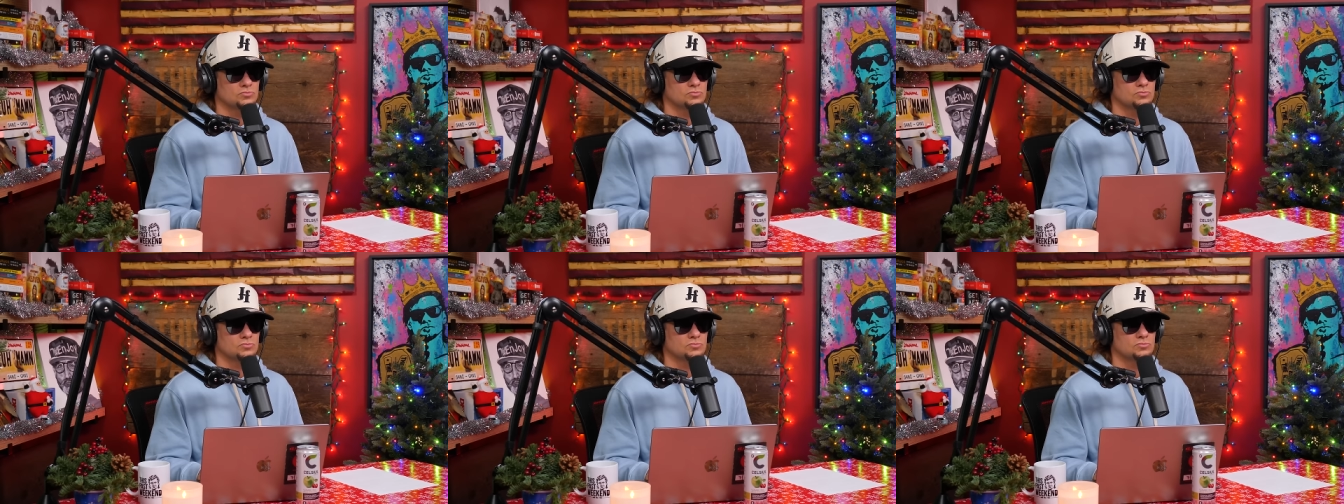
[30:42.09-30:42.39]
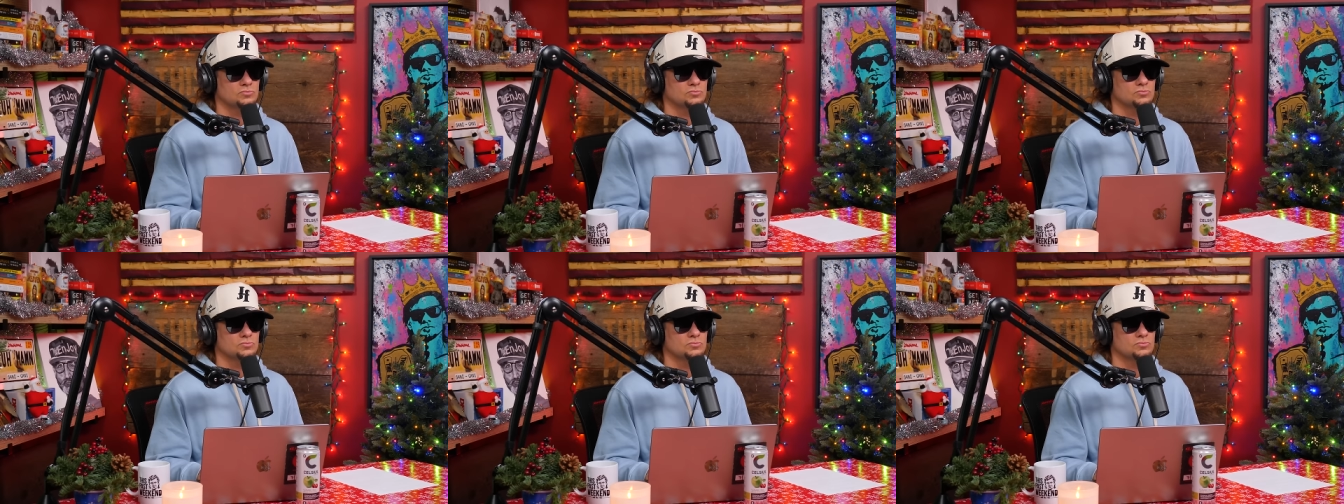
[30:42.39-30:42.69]

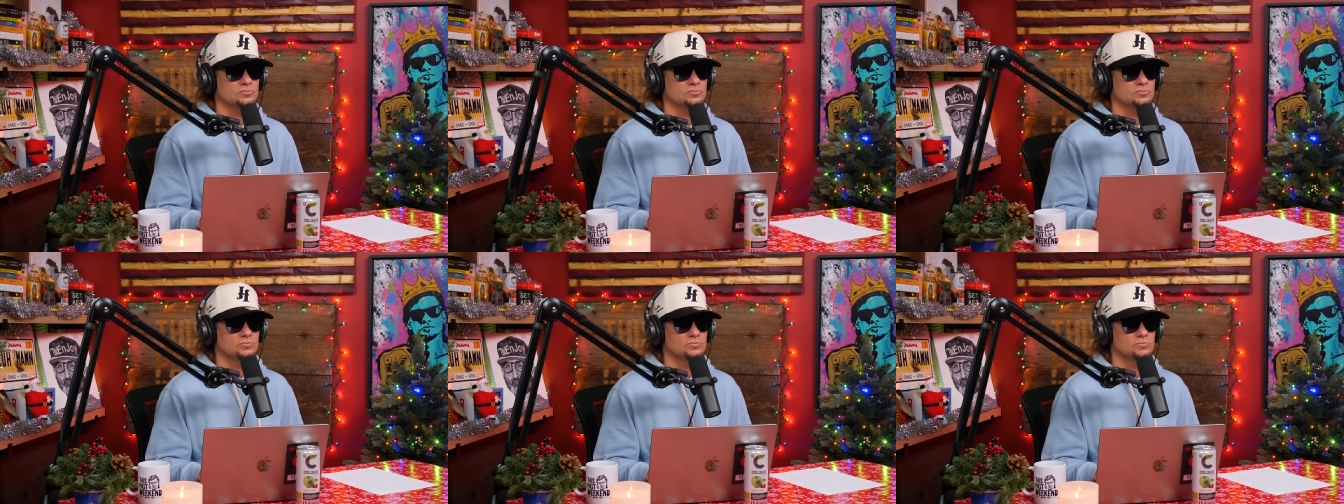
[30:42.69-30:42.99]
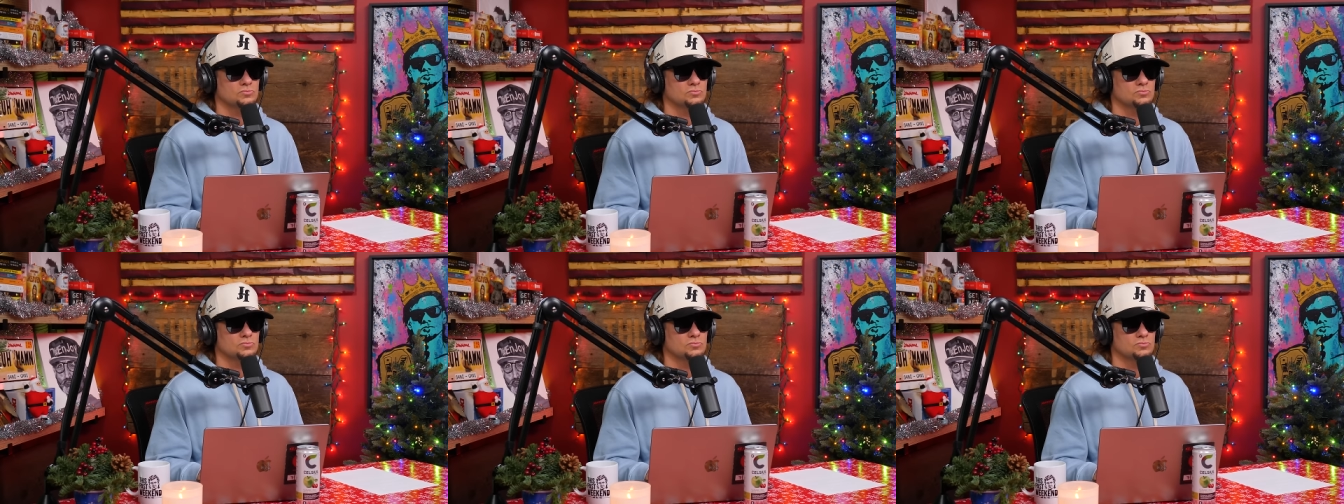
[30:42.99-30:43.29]
Um, I'm
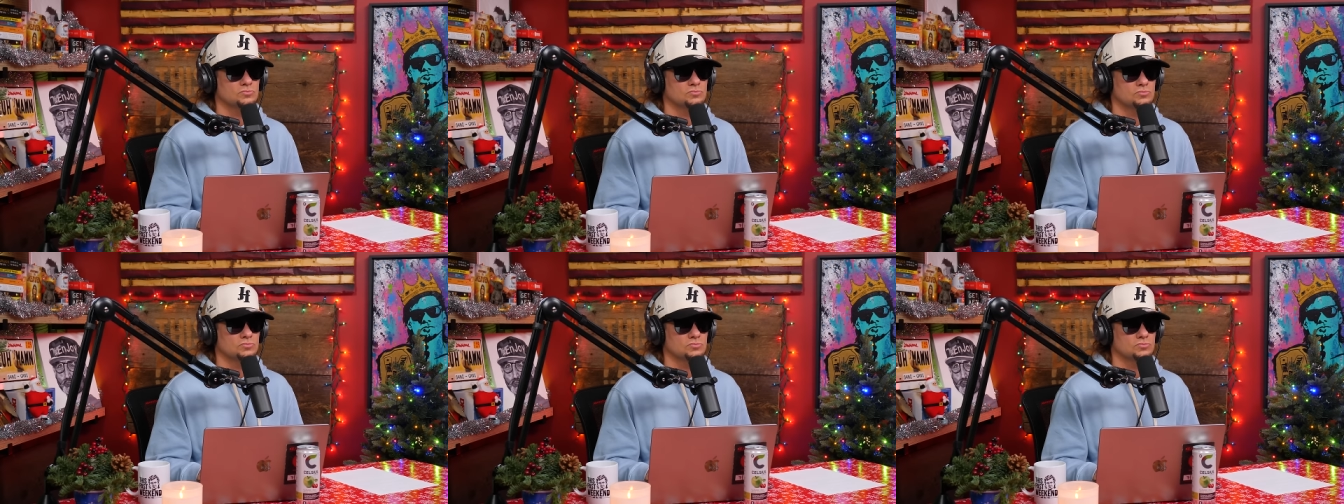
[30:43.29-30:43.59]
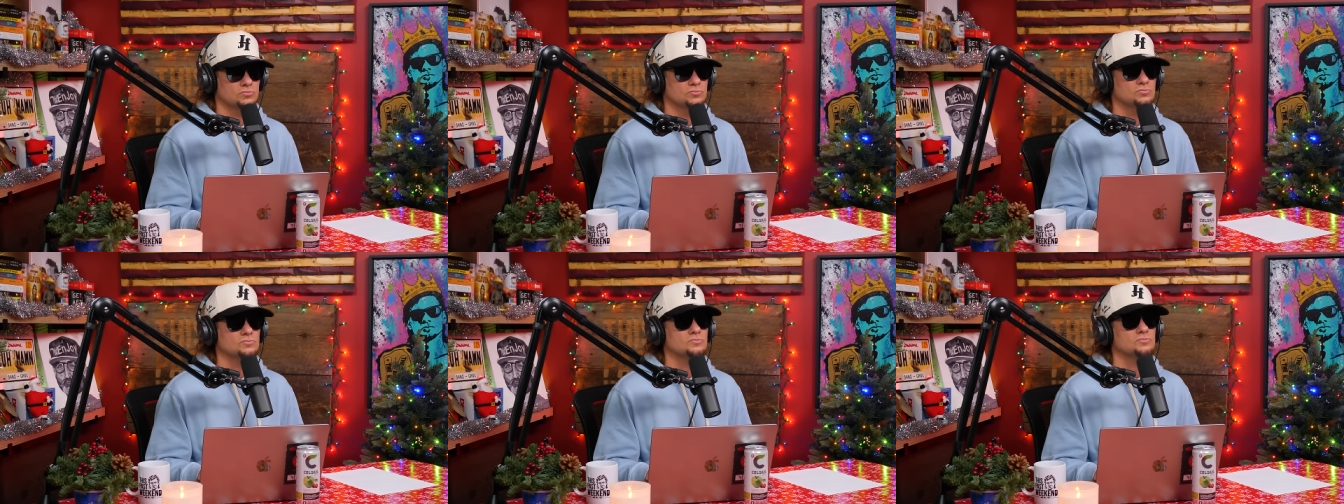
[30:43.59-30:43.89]
just
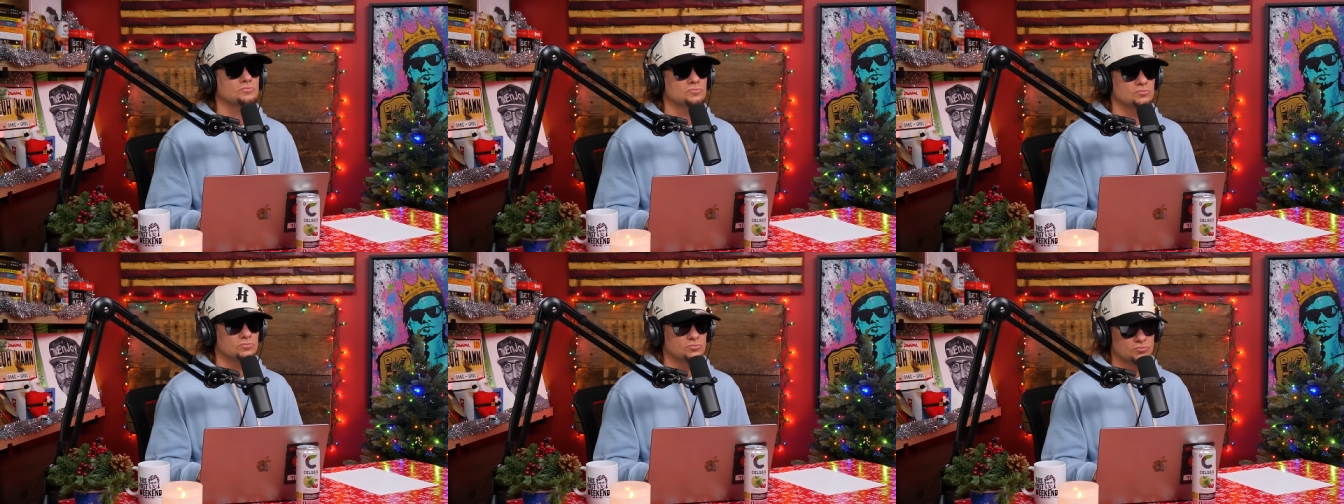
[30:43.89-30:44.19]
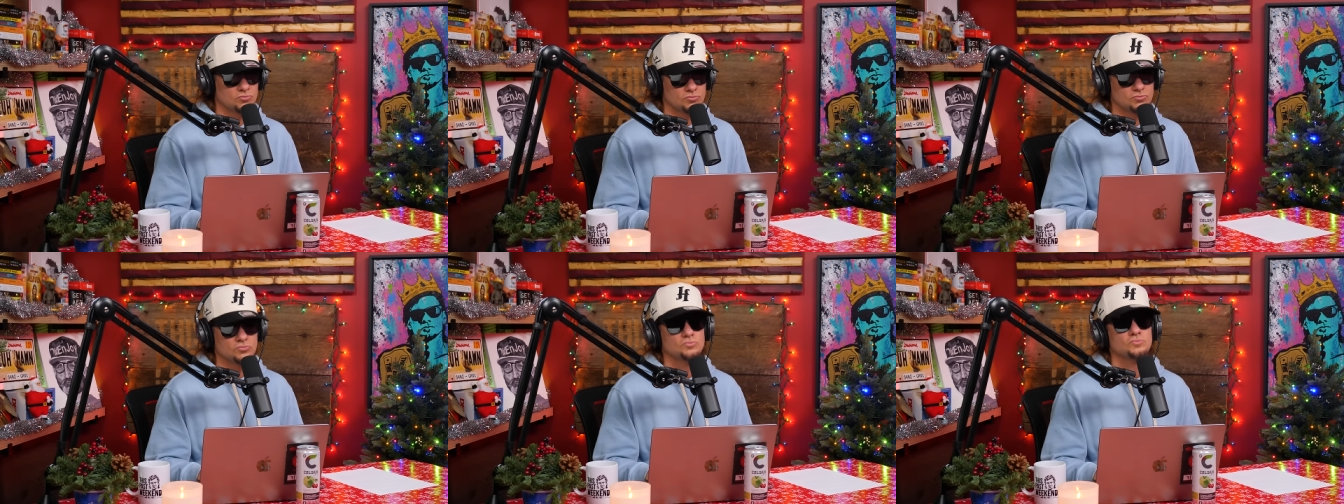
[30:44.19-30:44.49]
calling
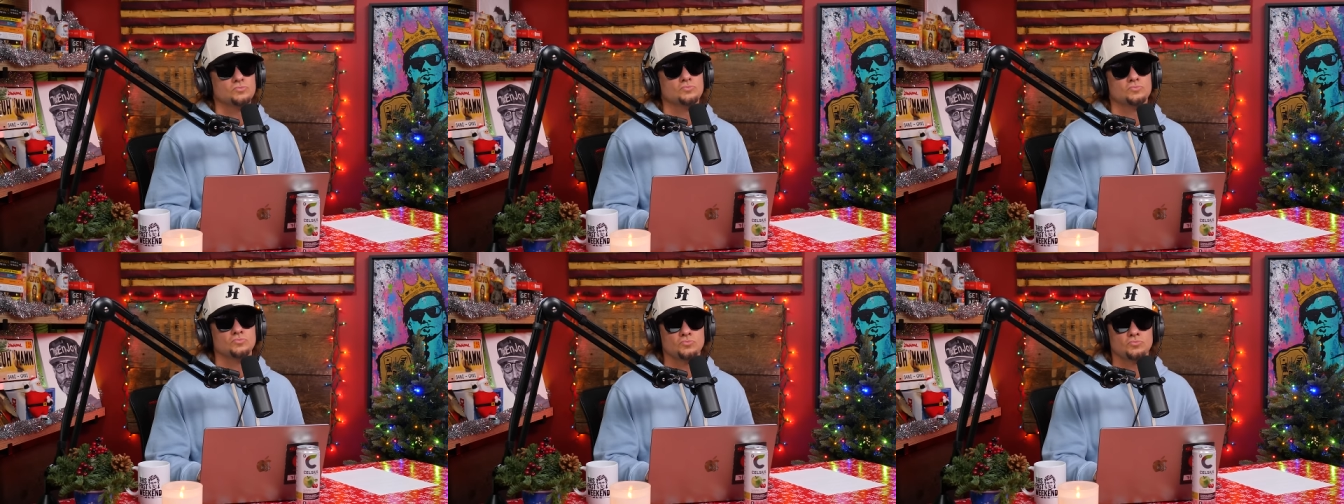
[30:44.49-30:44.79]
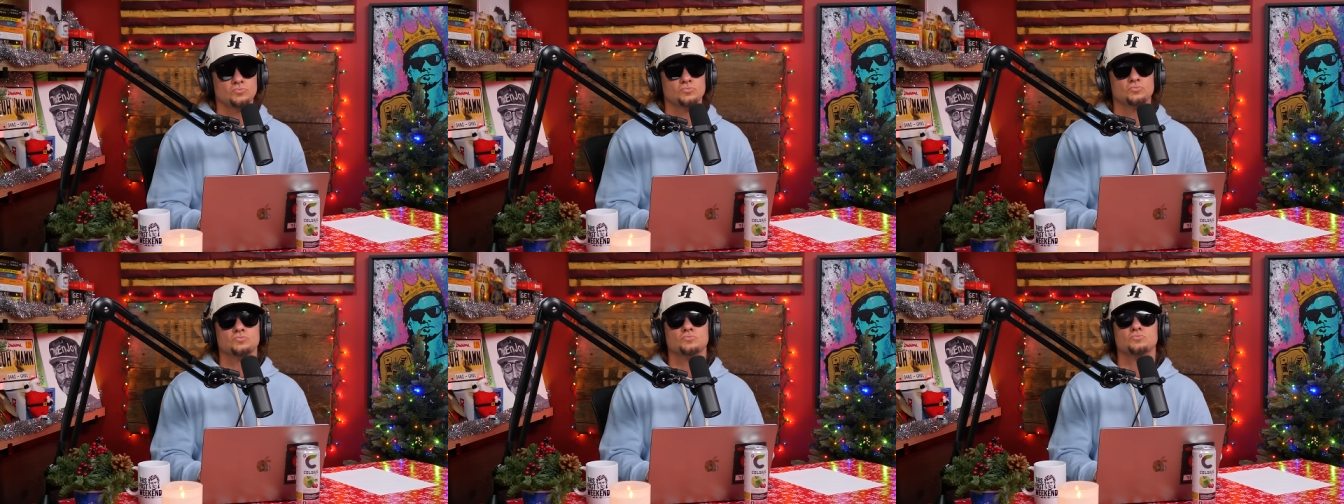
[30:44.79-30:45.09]
I've got
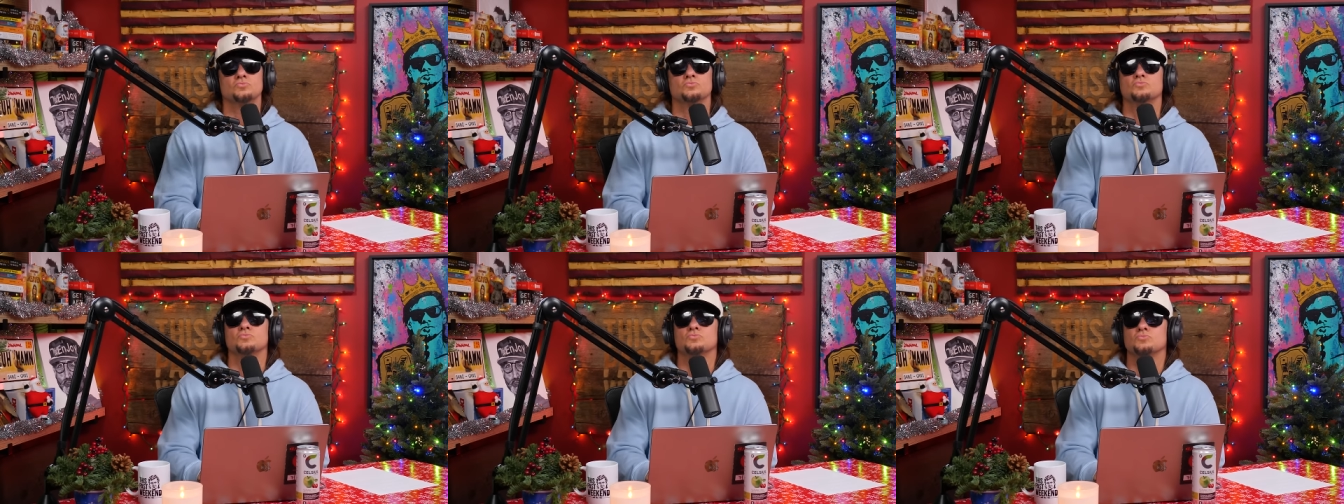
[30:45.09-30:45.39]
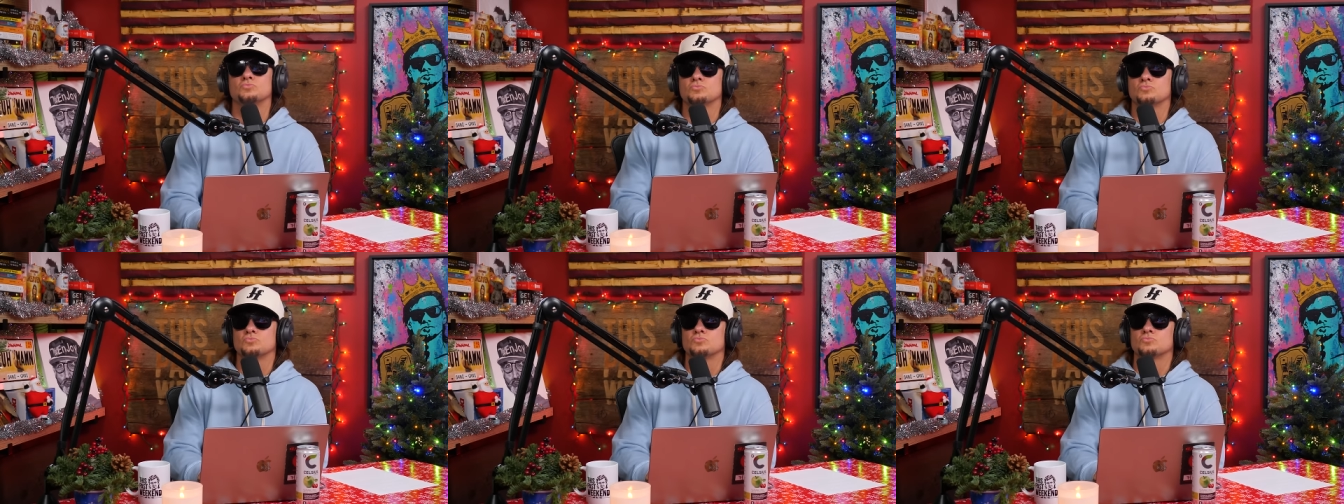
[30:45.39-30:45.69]
a bit of a
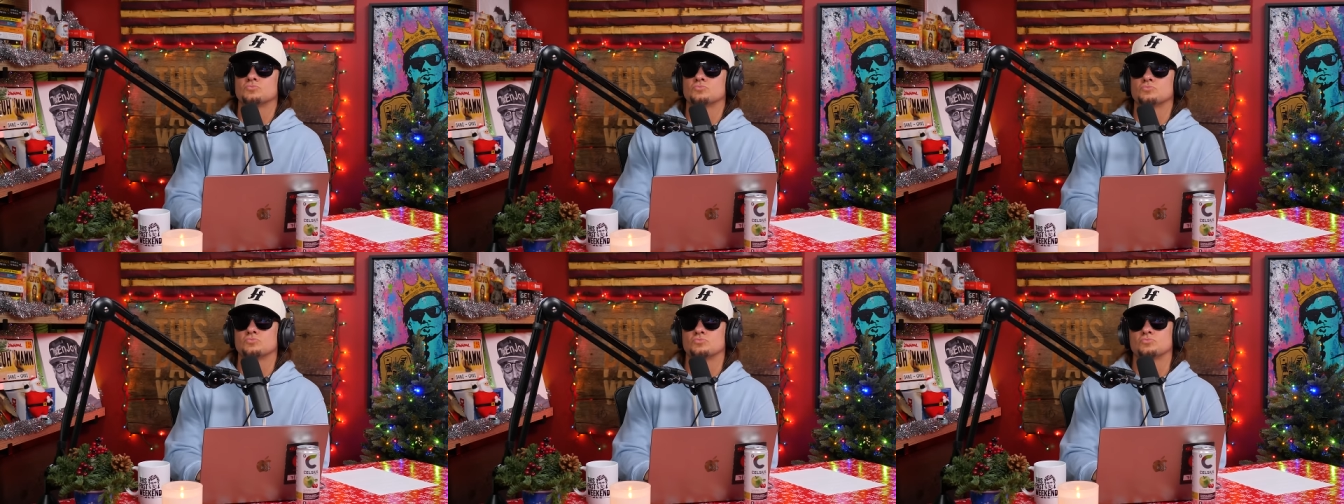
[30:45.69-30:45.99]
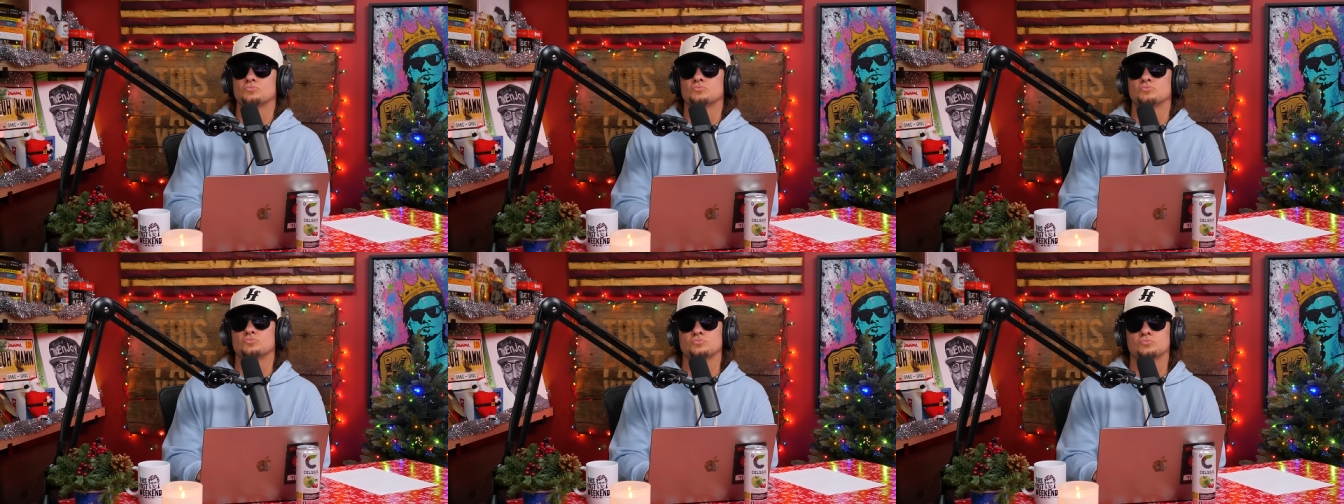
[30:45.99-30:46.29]
dilemma right
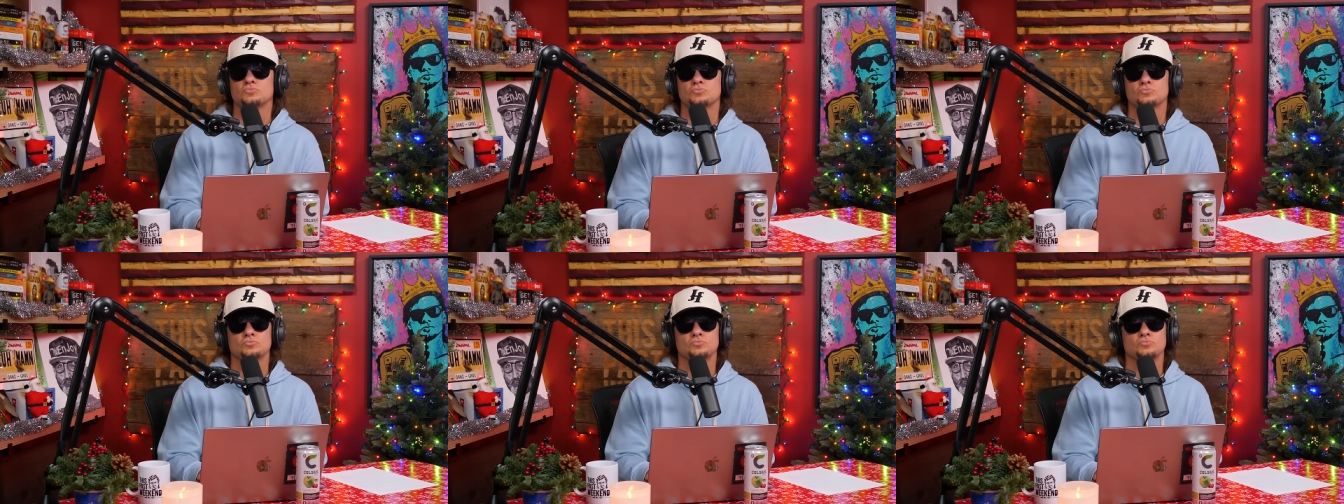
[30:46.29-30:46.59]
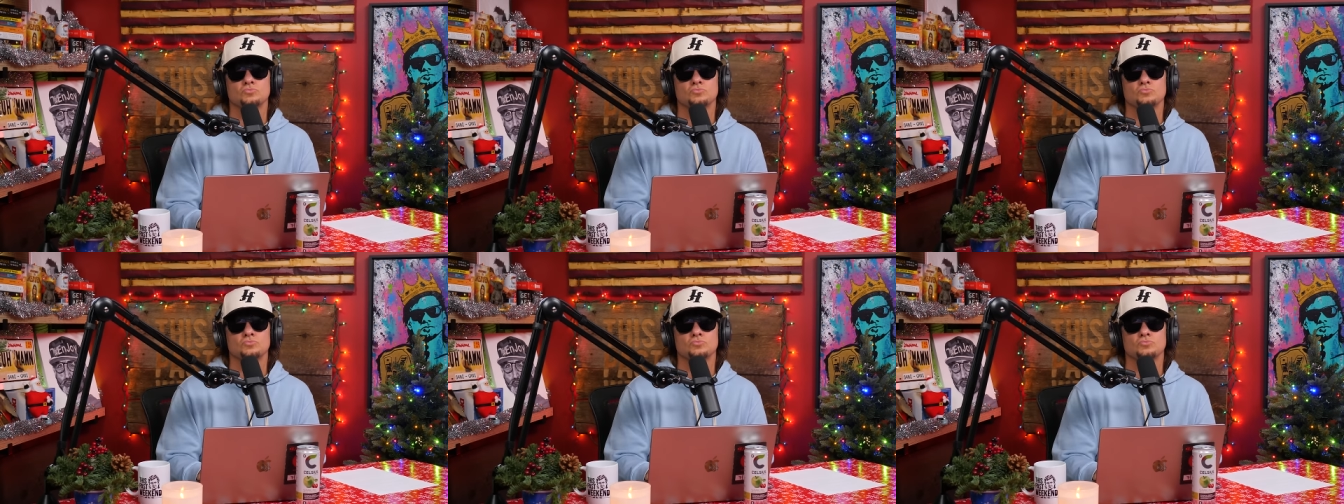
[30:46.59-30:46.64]
now.